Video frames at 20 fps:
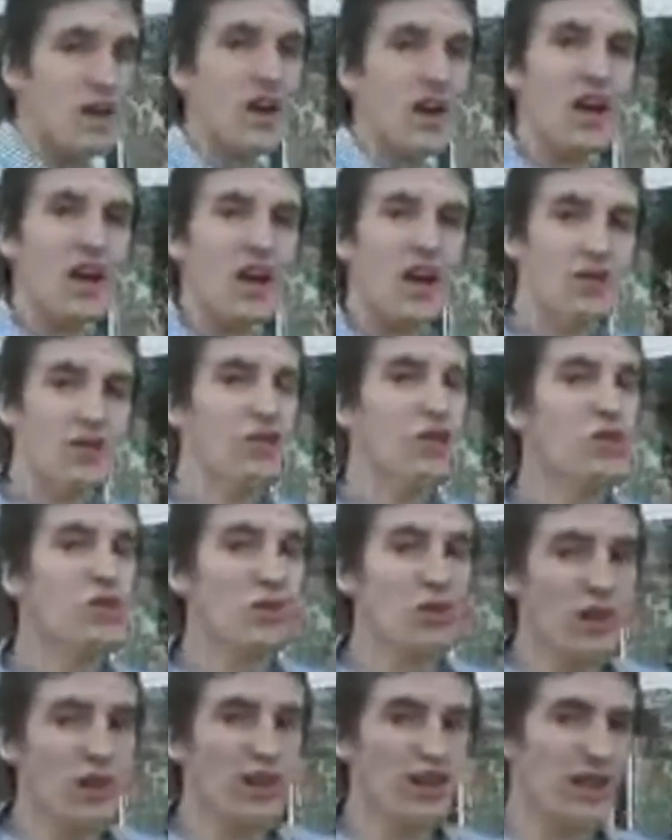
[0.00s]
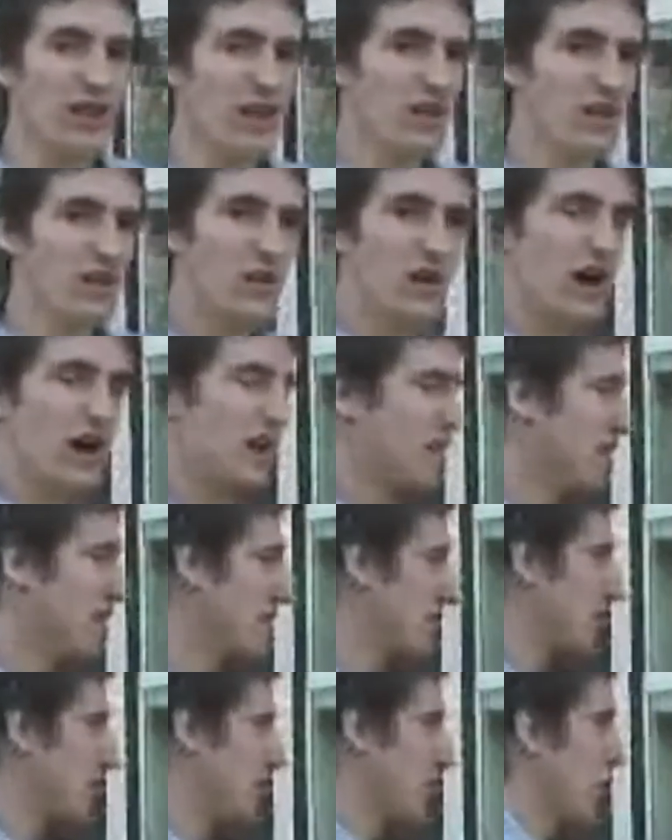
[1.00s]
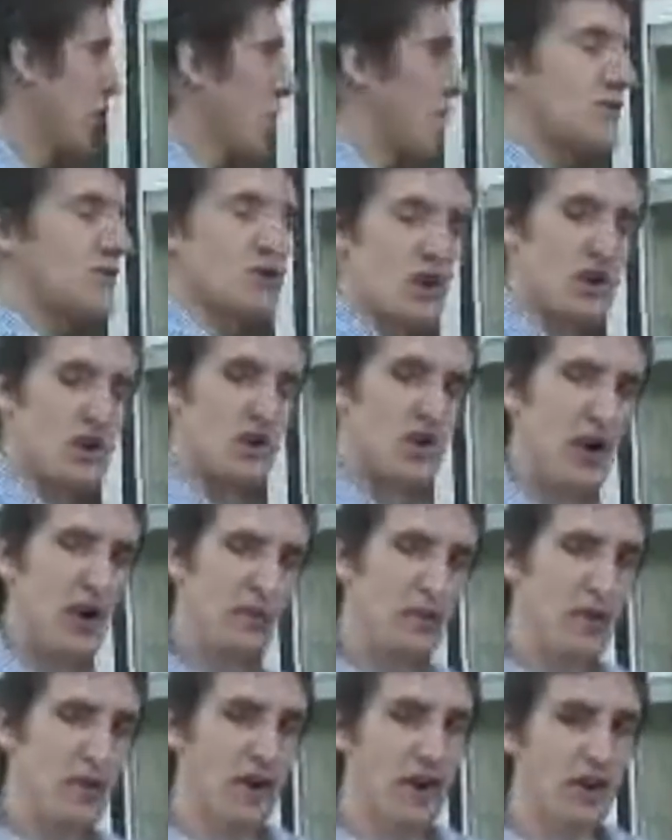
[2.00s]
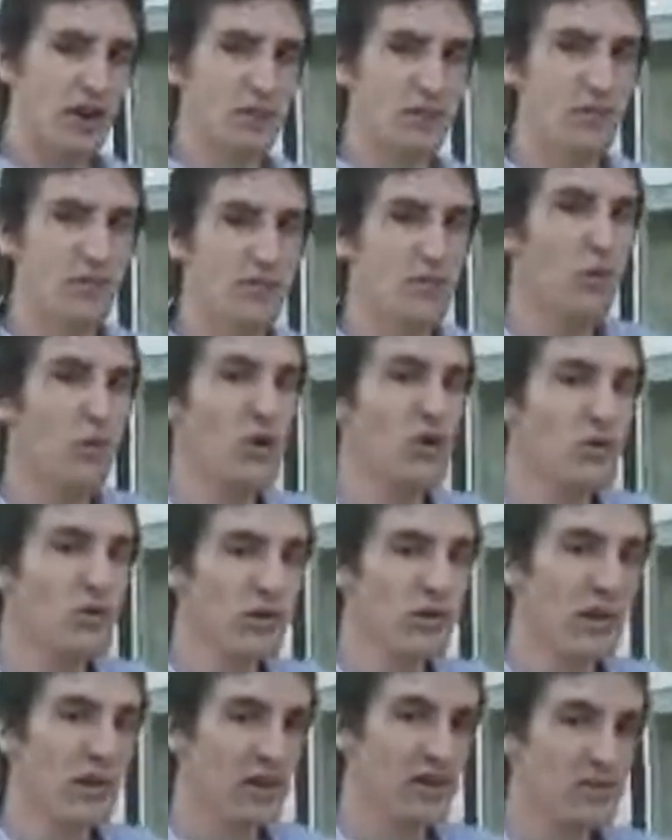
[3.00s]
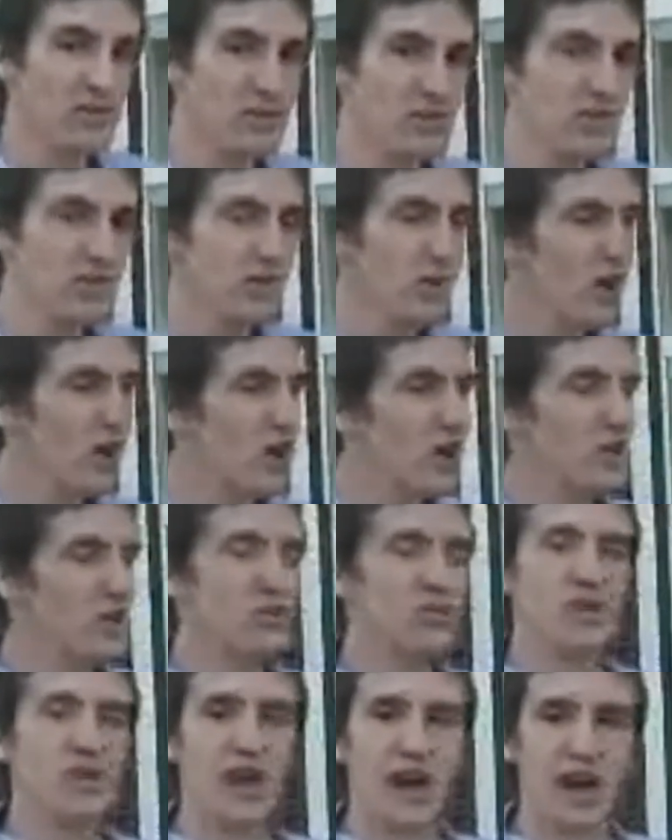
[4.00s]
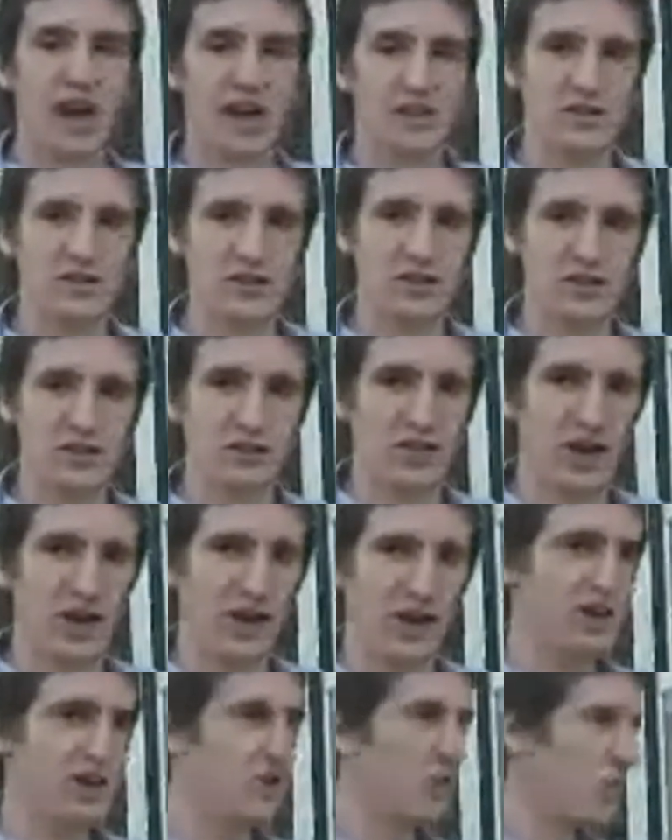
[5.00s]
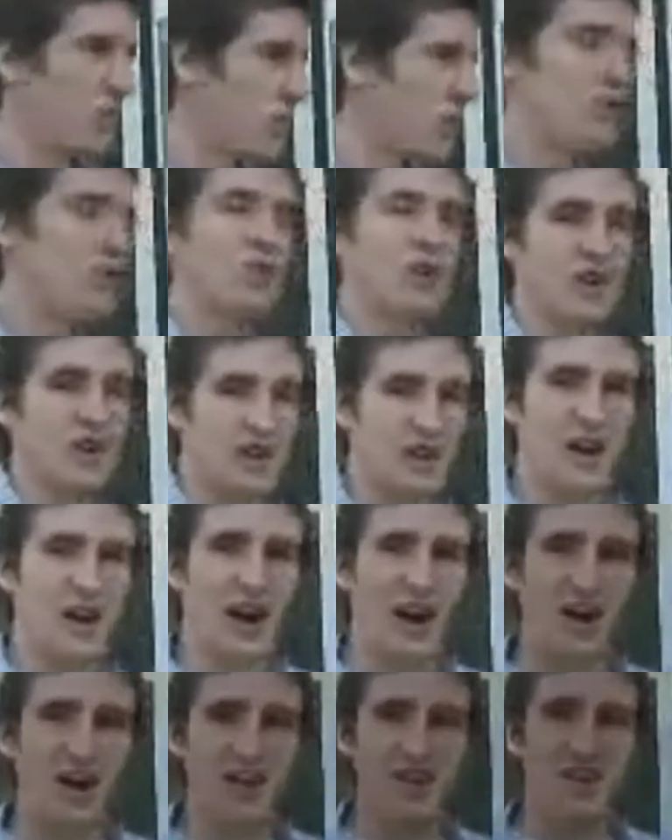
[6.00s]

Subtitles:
If you think that your audience is going to go up and try to grab the card before you allow them to, do not do this effect. You will get caught.